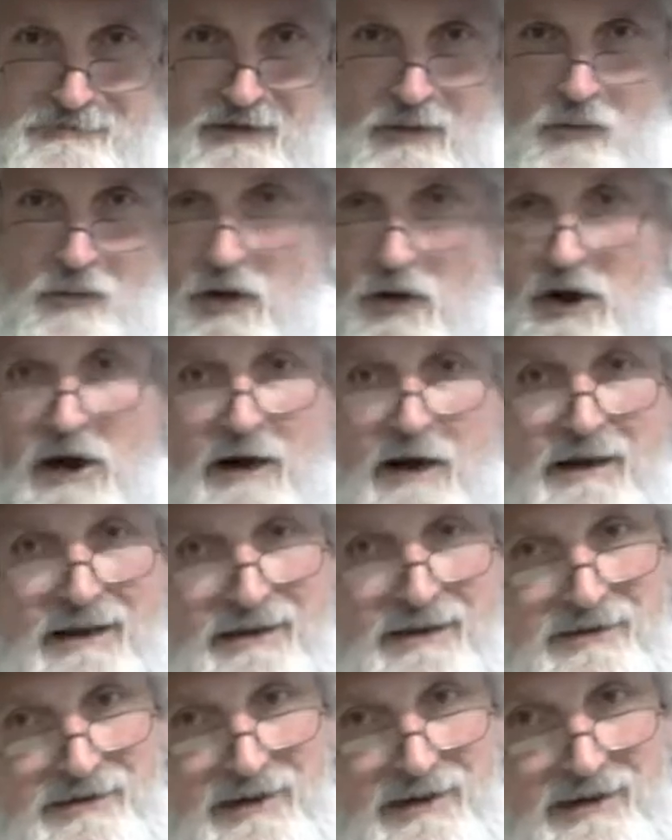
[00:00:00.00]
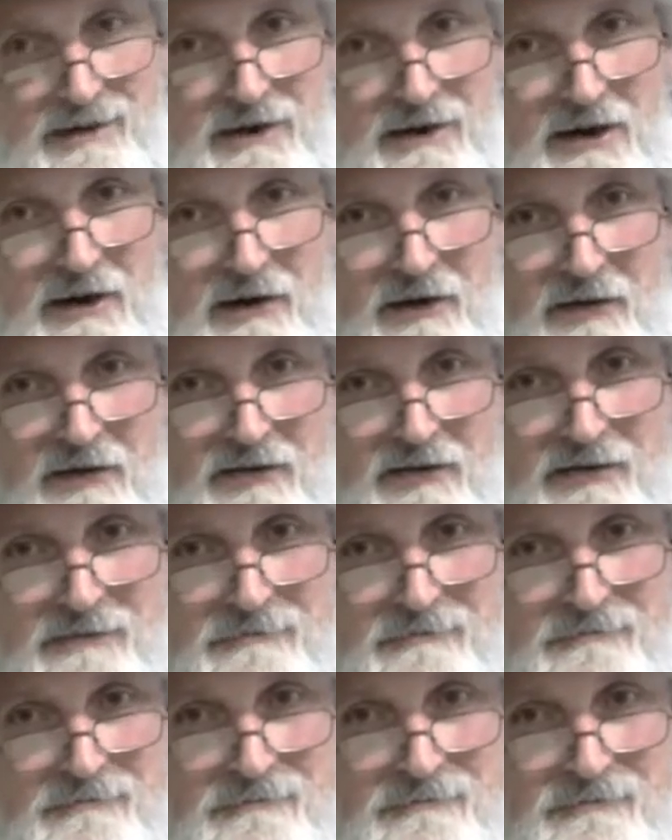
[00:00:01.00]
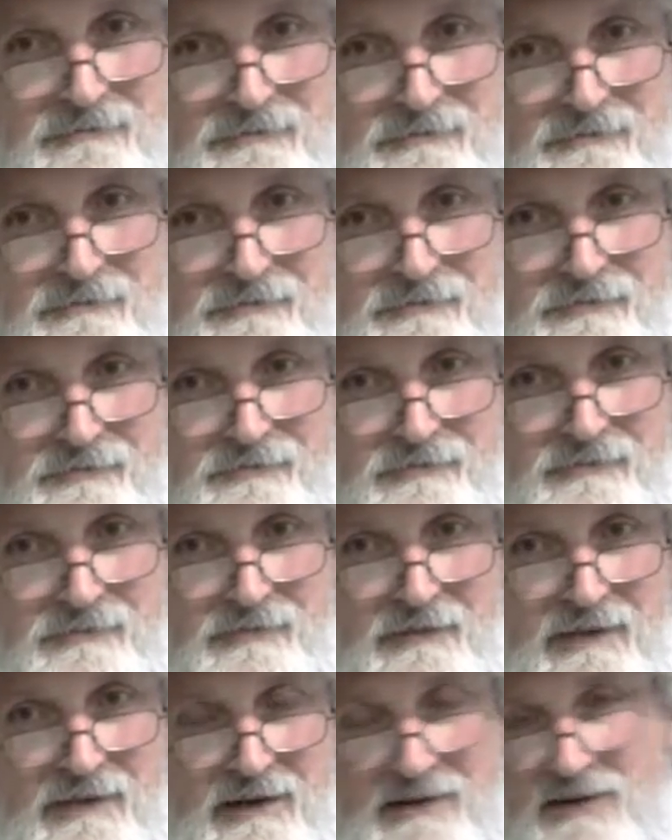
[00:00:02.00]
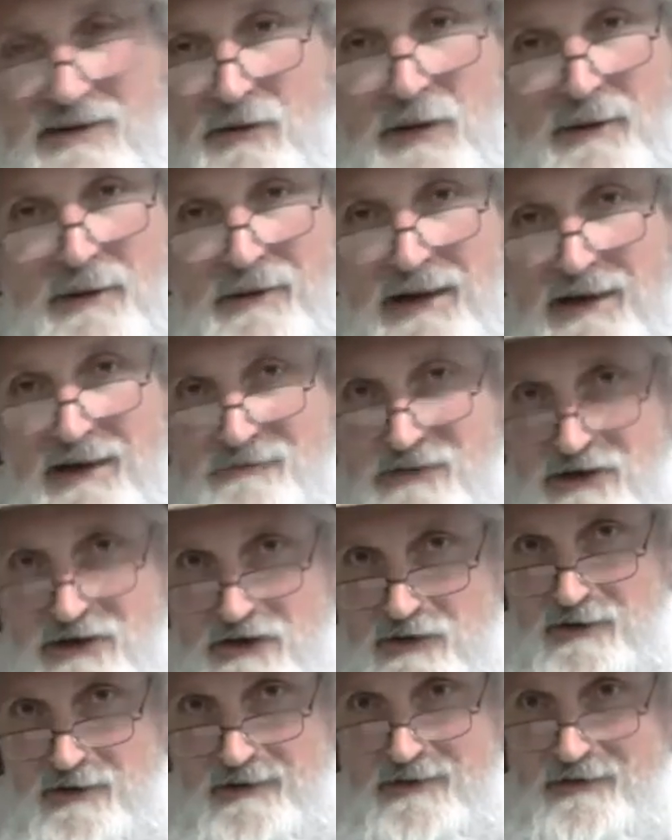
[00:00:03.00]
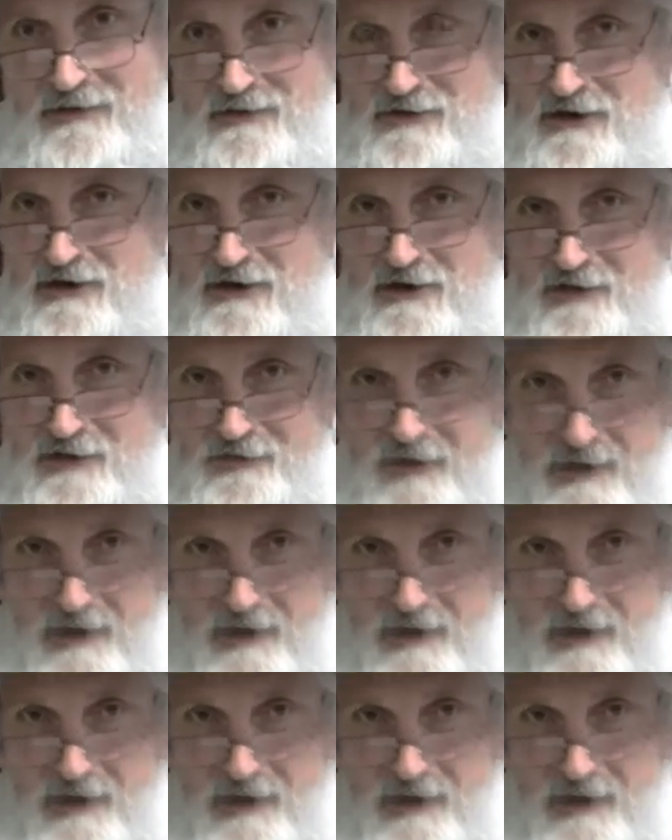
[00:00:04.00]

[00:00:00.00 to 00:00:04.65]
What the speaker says: Work is not a curse. It's the way we have to do it that's a curse.